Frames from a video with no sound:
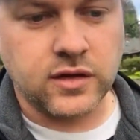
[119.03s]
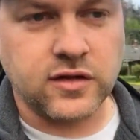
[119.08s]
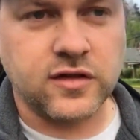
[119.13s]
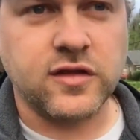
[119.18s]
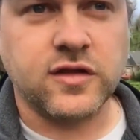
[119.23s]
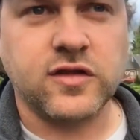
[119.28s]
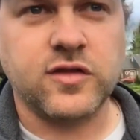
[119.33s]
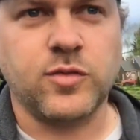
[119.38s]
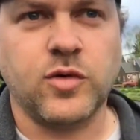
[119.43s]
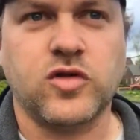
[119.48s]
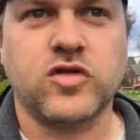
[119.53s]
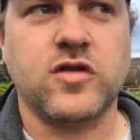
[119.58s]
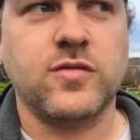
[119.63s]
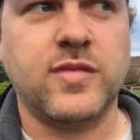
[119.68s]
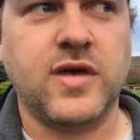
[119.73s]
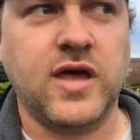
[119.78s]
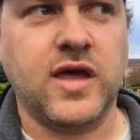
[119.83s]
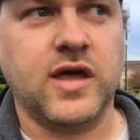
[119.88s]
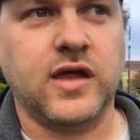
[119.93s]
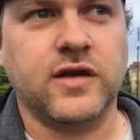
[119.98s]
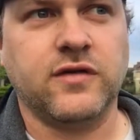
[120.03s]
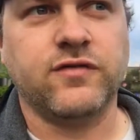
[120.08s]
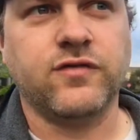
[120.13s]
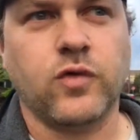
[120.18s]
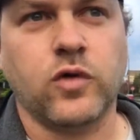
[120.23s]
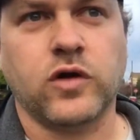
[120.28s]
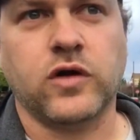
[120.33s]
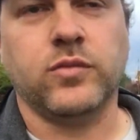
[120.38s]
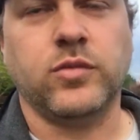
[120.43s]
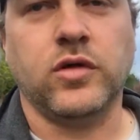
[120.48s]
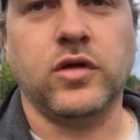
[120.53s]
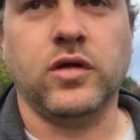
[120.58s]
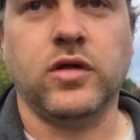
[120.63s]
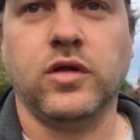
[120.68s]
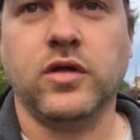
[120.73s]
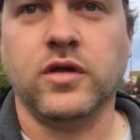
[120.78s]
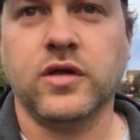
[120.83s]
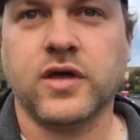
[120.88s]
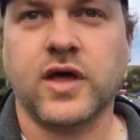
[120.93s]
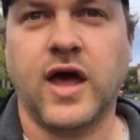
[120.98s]
supposed to be an
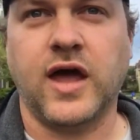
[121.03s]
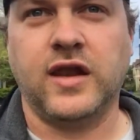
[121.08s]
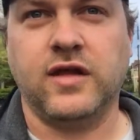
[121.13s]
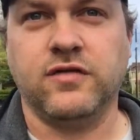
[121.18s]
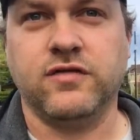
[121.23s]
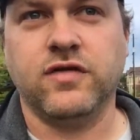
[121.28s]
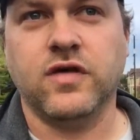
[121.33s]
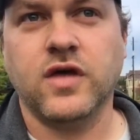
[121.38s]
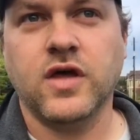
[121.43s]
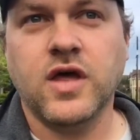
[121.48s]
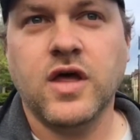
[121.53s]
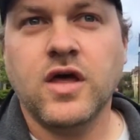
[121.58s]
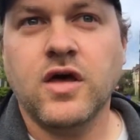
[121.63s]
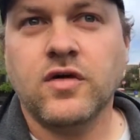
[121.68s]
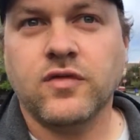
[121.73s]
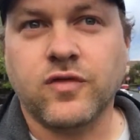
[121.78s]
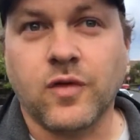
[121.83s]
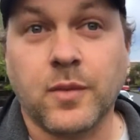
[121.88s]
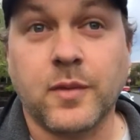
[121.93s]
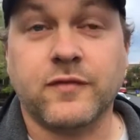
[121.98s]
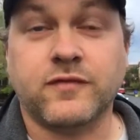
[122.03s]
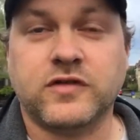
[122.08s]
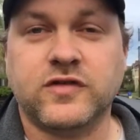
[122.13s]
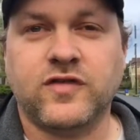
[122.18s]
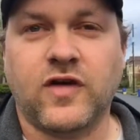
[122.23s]
affordable kind of form of